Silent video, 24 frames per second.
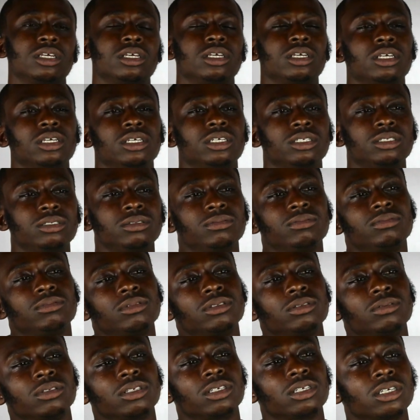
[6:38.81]
And
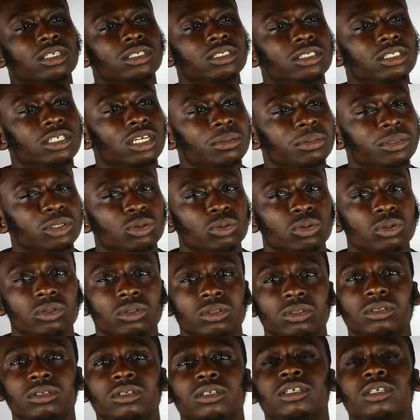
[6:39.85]
conceptual,